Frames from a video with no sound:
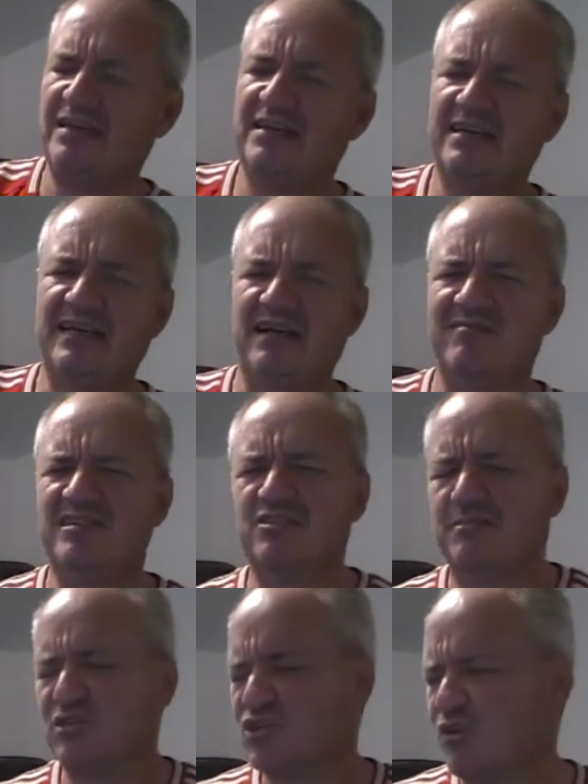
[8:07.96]
Yeah,
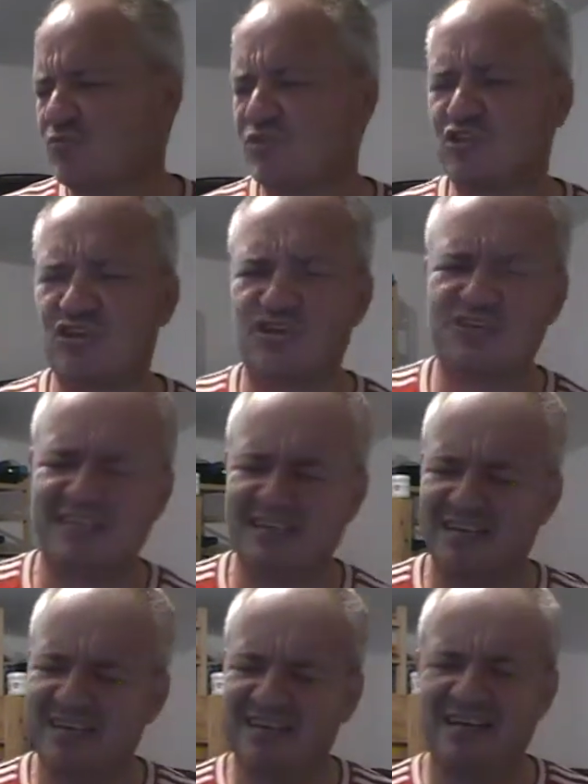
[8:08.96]
reason my shoulder's hurting.
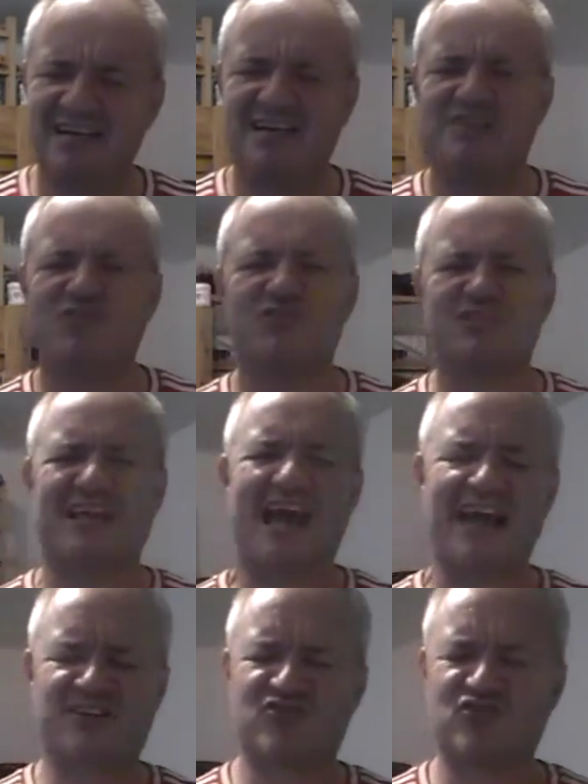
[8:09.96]
Using a
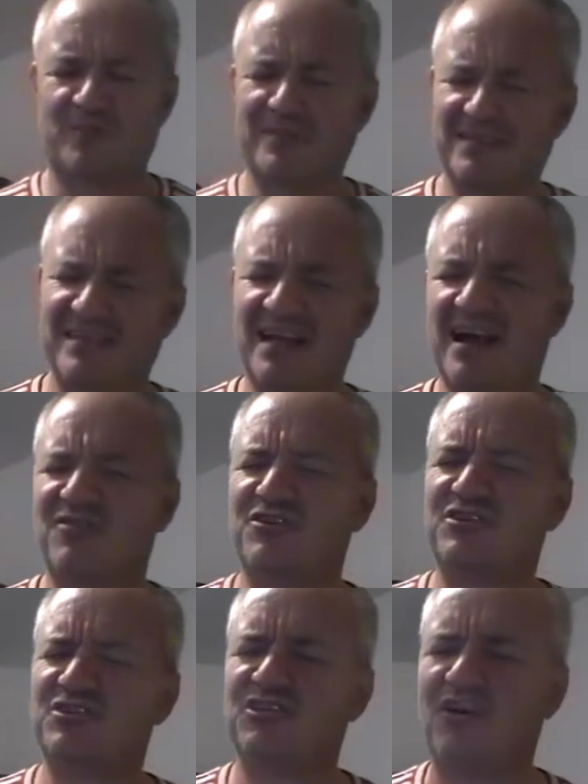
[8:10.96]
hedge trimmer tonight on the
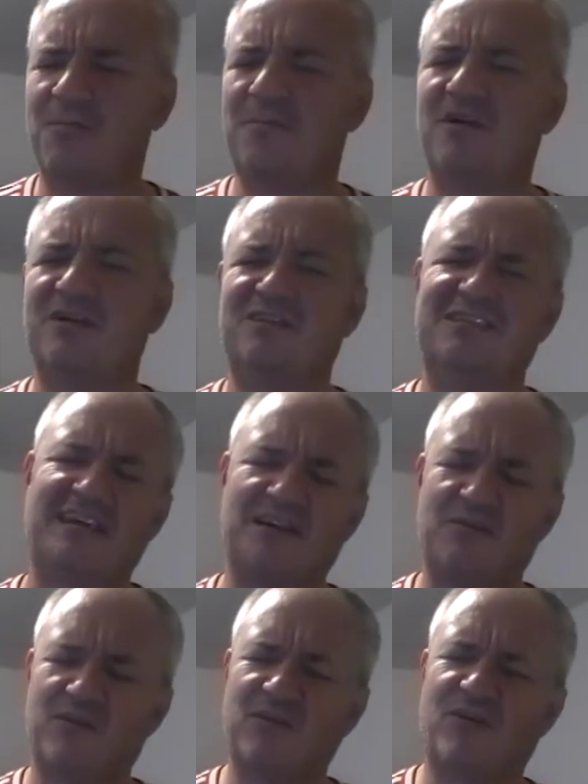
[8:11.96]
top. Today
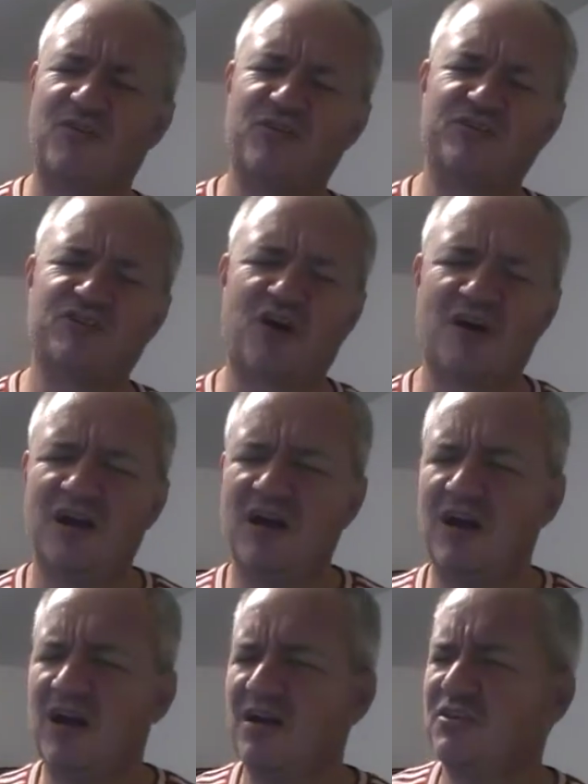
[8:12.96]
we're on the top
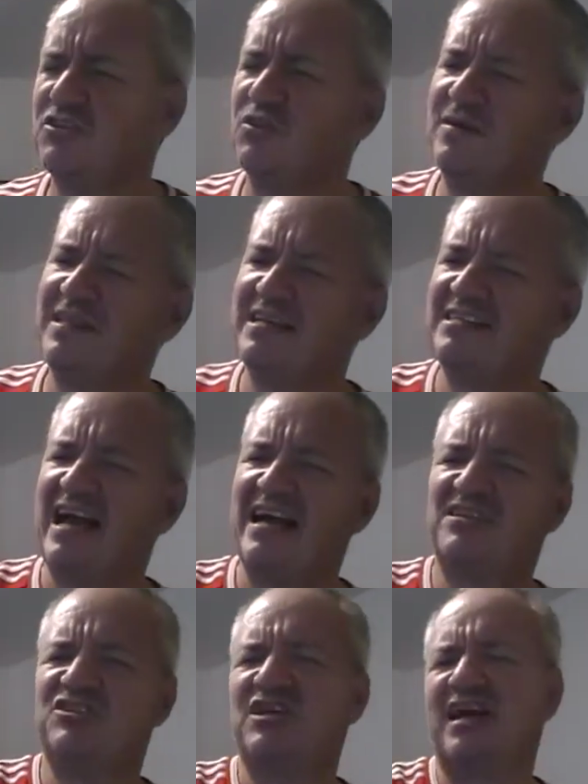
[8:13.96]
doing this
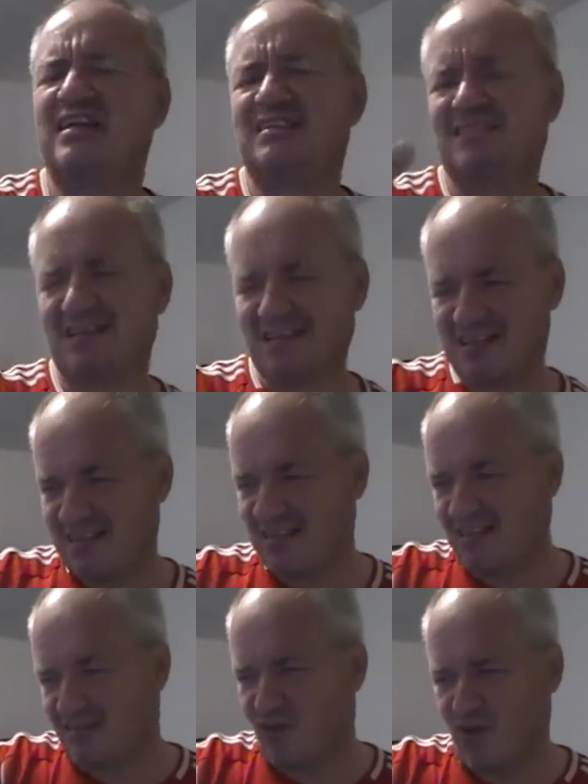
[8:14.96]
hedge. And
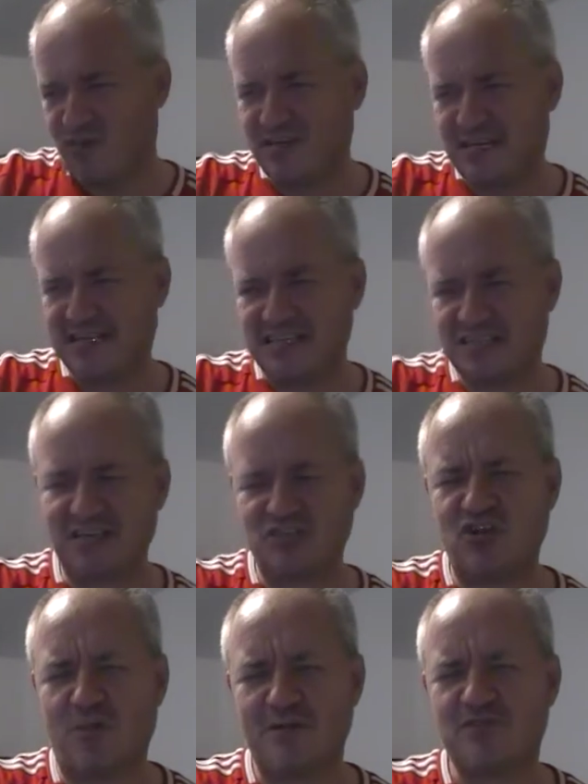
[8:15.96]
you've got these. It's
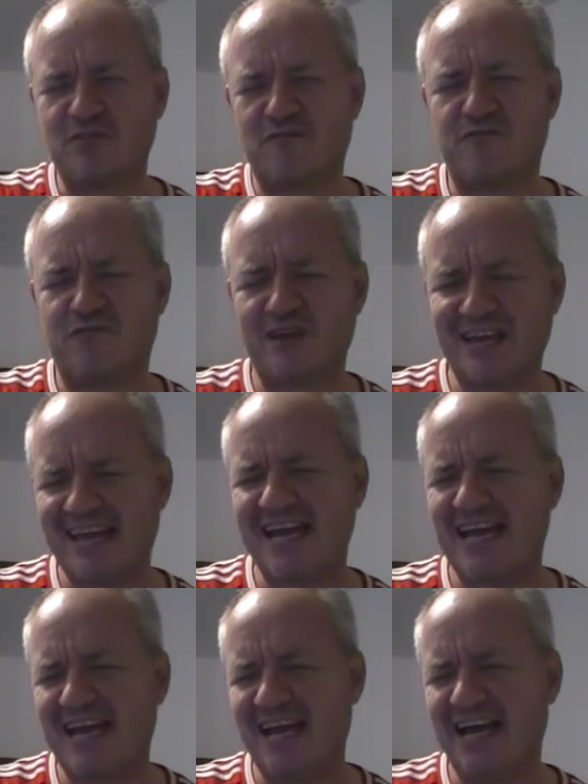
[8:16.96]
not been done for a
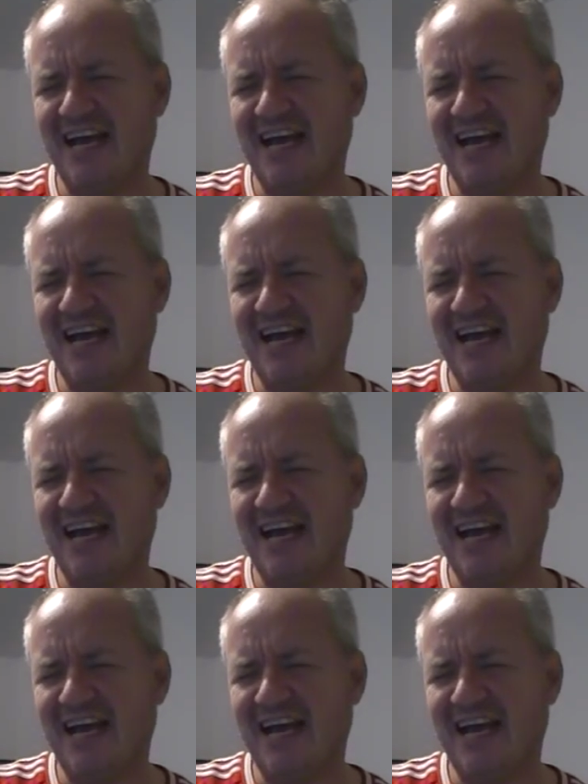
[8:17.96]
year.